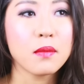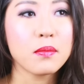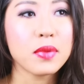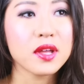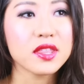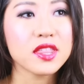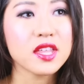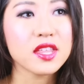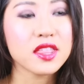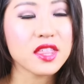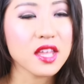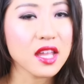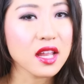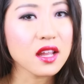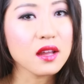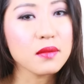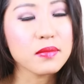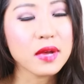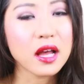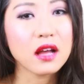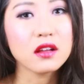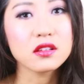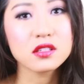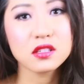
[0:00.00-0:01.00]
But the thing
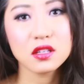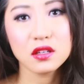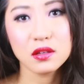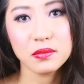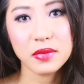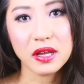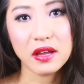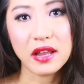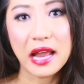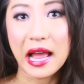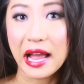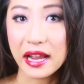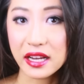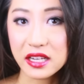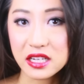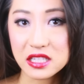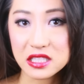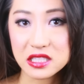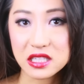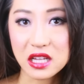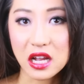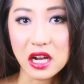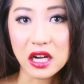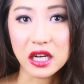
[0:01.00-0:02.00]
about, also about
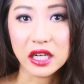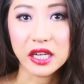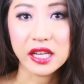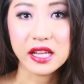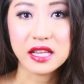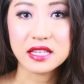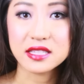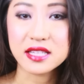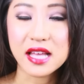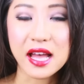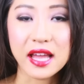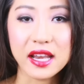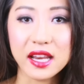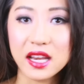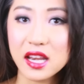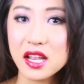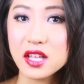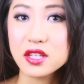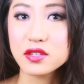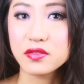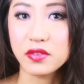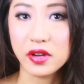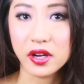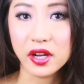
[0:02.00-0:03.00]
acne scarring is that it
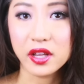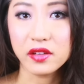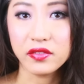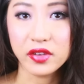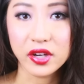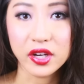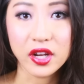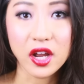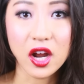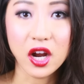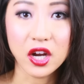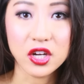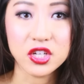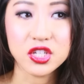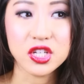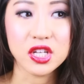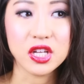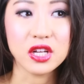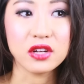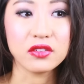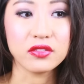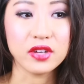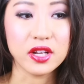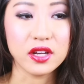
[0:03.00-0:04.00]
is very, very hard to
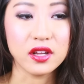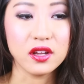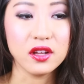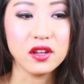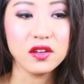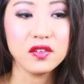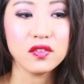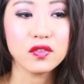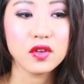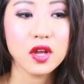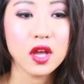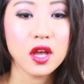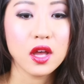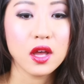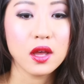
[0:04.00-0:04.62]
get rid of